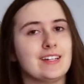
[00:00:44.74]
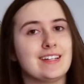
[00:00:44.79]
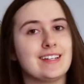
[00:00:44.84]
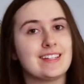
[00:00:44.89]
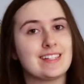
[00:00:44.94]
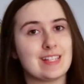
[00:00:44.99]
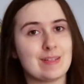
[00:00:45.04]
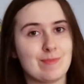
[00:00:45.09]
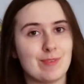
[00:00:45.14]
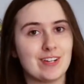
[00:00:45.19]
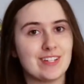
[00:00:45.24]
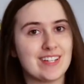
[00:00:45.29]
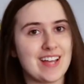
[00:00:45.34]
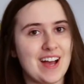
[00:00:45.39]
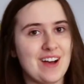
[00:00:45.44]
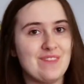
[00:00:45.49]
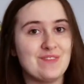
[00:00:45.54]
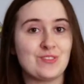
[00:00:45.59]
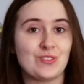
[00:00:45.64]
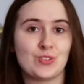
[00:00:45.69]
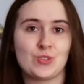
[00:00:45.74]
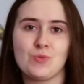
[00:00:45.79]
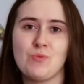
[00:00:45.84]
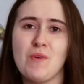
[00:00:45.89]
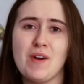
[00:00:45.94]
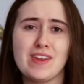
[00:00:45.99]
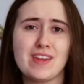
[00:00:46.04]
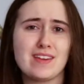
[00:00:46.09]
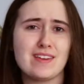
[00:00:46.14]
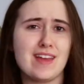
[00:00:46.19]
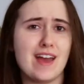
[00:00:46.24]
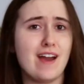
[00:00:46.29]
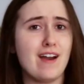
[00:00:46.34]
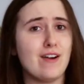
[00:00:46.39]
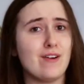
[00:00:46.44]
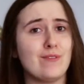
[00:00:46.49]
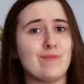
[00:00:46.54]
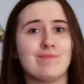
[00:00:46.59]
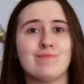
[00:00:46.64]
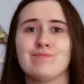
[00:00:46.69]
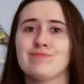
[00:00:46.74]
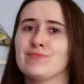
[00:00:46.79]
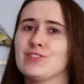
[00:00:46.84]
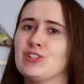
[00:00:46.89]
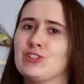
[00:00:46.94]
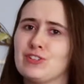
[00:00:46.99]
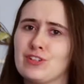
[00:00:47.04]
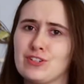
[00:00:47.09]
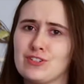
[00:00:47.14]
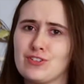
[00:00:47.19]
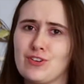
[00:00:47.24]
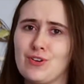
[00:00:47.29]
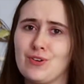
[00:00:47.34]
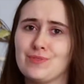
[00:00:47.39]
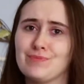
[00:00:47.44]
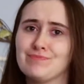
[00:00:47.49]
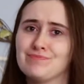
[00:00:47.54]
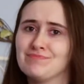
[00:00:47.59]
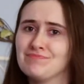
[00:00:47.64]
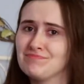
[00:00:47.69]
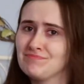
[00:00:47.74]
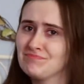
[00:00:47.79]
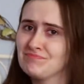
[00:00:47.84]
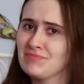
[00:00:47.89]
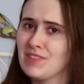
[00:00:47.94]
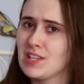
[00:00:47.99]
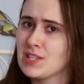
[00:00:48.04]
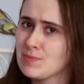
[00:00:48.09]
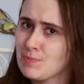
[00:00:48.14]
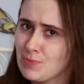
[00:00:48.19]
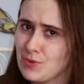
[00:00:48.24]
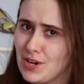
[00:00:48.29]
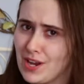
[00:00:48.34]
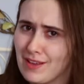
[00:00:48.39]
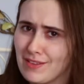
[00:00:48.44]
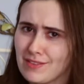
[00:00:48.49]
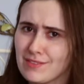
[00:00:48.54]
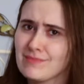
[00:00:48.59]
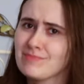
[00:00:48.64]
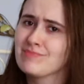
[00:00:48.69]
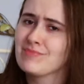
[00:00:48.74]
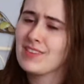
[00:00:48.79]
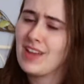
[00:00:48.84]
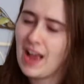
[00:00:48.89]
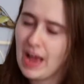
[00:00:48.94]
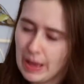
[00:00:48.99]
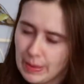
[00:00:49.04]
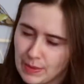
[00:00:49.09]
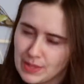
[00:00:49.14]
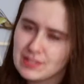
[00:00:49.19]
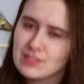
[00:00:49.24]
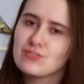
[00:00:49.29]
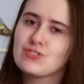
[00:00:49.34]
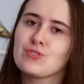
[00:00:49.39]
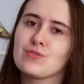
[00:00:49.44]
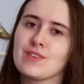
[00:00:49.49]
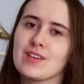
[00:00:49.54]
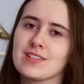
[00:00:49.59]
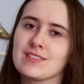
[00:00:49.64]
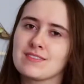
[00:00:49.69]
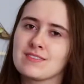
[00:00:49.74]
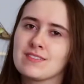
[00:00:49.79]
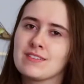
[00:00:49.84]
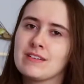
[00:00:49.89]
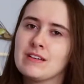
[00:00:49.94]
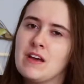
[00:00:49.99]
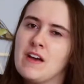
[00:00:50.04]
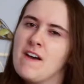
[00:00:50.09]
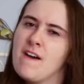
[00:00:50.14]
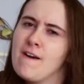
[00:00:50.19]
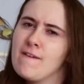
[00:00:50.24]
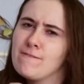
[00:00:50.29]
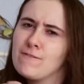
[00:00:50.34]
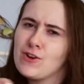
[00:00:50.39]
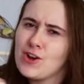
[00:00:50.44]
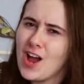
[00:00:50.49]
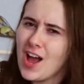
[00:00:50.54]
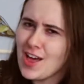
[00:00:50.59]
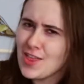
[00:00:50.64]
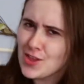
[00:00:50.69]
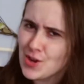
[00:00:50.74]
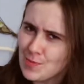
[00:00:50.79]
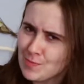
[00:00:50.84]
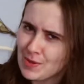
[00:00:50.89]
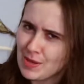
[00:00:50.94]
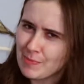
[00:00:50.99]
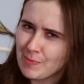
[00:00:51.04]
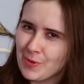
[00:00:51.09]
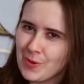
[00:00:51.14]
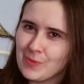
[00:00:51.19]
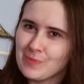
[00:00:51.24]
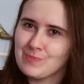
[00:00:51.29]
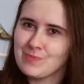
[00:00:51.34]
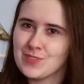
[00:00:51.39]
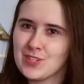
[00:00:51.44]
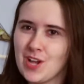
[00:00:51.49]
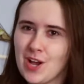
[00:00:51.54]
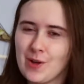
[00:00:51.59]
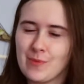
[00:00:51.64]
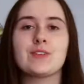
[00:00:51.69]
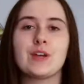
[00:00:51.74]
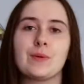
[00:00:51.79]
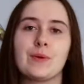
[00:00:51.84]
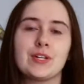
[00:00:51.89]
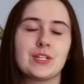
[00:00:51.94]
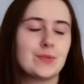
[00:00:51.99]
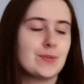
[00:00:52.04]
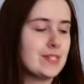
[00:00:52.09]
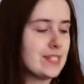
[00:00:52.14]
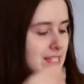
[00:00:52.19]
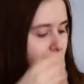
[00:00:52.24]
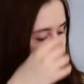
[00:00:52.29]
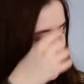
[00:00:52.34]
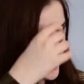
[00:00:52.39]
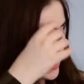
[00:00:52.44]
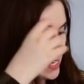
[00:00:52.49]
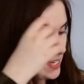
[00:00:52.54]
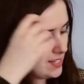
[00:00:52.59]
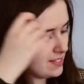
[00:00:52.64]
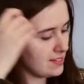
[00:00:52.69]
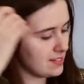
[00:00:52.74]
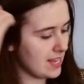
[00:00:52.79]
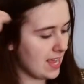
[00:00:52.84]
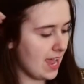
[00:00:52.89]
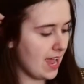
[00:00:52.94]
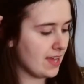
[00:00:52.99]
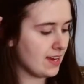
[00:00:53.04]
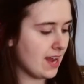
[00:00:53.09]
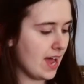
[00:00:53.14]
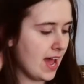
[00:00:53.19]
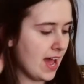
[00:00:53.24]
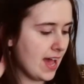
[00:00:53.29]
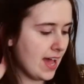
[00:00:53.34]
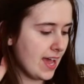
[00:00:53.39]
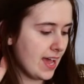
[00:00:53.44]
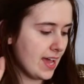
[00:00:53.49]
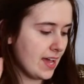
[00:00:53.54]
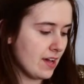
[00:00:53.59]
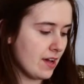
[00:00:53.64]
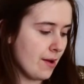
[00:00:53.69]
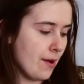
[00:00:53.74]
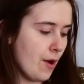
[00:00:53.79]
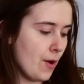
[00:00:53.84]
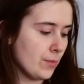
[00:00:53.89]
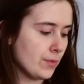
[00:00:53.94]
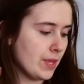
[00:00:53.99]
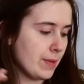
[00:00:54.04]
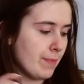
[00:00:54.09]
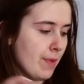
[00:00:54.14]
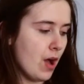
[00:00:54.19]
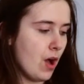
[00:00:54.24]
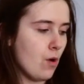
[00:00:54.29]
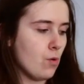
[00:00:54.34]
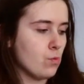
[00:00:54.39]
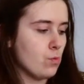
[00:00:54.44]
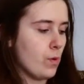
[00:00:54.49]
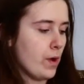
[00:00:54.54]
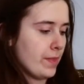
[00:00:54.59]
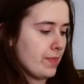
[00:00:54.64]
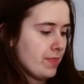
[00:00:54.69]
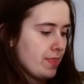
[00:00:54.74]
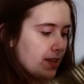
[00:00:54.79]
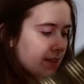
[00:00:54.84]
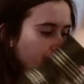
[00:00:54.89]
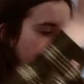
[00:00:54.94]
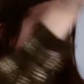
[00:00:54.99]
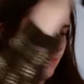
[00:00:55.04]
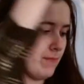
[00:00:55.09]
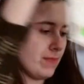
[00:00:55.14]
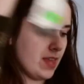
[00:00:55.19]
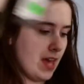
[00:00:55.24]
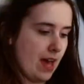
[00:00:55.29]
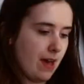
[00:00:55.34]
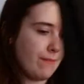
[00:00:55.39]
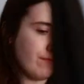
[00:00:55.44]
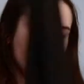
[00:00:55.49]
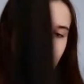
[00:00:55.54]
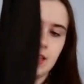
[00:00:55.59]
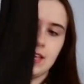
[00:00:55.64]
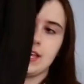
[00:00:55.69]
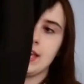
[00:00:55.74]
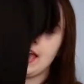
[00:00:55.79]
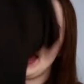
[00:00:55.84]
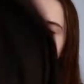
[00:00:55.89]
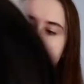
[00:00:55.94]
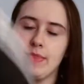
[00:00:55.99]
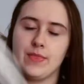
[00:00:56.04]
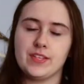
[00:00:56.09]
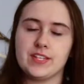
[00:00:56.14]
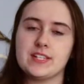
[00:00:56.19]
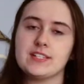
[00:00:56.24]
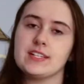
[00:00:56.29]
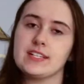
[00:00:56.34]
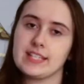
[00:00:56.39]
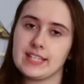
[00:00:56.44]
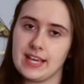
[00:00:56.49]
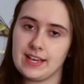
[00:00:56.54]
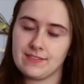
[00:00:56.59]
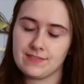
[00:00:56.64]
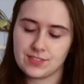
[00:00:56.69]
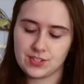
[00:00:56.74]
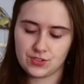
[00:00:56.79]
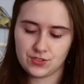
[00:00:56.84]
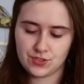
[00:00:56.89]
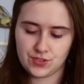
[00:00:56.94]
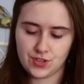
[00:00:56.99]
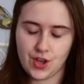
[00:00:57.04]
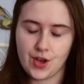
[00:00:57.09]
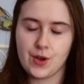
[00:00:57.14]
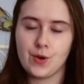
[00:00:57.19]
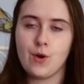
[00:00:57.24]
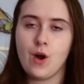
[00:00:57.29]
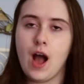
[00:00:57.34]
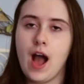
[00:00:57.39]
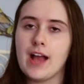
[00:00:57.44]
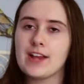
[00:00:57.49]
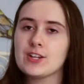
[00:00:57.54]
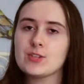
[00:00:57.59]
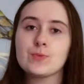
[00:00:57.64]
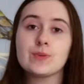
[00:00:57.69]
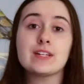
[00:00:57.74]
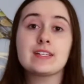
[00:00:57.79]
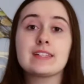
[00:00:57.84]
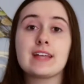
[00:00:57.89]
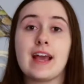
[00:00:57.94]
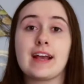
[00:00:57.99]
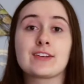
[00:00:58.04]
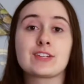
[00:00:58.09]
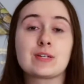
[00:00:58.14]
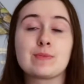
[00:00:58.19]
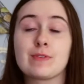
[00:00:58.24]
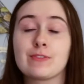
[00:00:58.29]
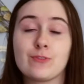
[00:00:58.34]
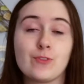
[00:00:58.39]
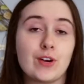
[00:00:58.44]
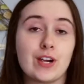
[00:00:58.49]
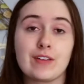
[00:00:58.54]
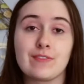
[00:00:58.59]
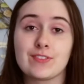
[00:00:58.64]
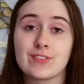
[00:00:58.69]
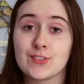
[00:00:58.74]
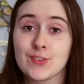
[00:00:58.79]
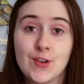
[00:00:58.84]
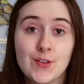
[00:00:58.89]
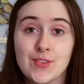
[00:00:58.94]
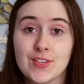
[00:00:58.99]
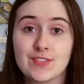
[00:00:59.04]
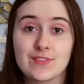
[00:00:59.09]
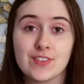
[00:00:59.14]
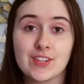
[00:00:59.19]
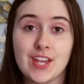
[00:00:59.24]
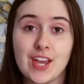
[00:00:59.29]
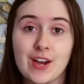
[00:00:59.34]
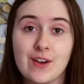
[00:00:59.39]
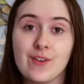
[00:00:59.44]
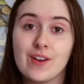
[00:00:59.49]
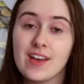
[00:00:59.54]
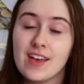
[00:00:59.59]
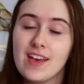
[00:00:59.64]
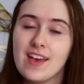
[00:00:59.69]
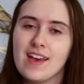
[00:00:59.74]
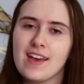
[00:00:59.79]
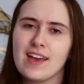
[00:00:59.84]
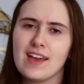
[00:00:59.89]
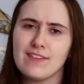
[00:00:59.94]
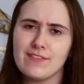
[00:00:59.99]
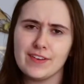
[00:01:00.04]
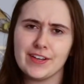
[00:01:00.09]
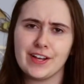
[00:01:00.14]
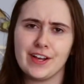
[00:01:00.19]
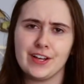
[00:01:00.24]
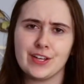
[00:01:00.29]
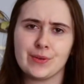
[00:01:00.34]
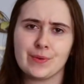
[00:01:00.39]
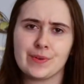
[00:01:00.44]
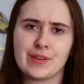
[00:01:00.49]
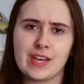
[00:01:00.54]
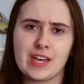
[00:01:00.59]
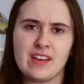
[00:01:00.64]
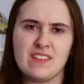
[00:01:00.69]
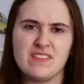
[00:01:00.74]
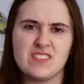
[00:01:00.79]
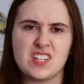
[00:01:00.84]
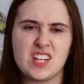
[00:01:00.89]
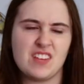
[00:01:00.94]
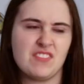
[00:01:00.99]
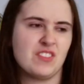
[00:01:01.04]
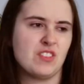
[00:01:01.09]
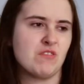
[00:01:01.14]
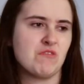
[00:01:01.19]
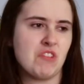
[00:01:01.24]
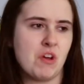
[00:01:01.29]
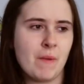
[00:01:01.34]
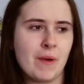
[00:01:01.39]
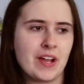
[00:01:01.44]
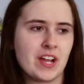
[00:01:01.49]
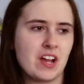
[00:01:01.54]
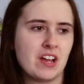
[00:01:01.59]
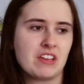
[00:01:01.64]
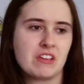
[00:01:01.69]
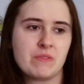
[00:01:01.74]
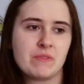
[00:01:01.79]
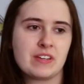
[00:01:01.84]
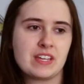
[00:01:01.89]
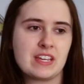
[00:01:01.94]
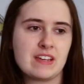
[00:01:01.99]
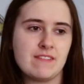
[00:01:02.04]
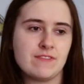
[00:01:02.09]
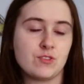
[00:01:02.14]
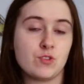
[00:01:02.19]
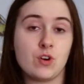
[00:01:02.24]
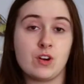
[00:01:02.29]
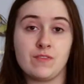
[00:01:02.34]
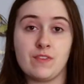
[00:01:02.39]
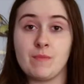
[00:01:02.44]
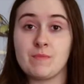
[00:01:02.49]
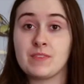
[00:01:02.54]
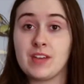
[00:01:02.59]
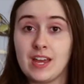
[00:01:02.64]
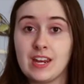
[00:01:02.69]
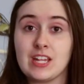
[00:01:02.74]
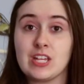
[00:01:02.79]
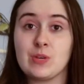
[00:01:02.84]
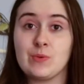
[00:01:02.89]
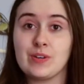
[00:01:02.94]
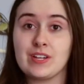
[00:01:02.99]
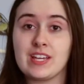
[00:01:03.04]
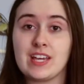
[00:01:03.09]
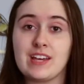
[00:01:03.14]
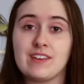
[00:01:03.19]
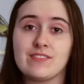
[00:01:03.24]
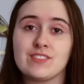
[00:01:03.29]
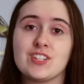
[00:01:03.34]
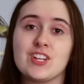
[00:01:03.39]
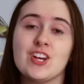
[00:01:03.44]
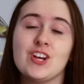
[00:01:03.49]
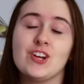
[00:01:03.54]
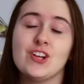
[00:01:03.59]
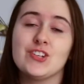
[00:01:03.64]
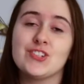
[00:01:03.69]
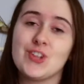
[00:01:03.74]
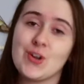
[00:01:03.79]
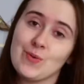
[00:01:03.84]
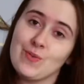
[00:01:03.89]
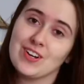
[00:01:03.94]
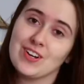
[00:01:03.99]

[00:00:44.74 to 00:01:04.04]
simmer down, you're twenty now, you're an adult, let's breathe and let's do this for other people. So, so I went to Adidas and I only bought one thing from them. And this is a gift, so I just want to say actually before I even start this video, if I got you a gift, if you know I got you a gift, or if I'm getting you a gift, don't